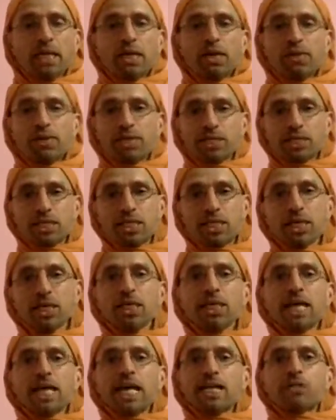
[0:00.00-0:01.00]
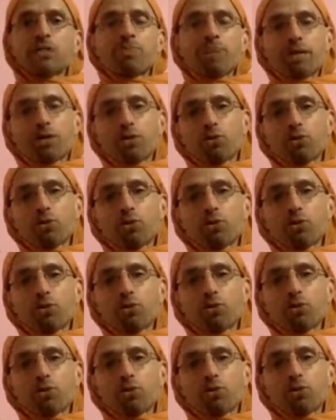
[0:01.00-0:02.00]
there's a third aspect why
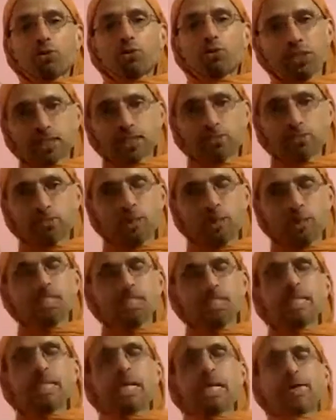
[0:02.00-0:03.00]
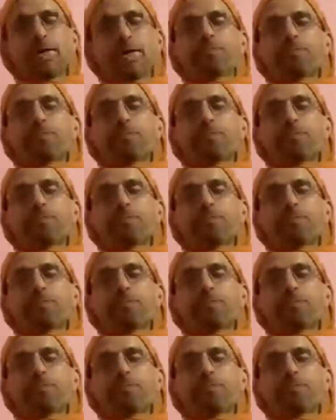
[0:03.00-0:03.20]
we do the body scan,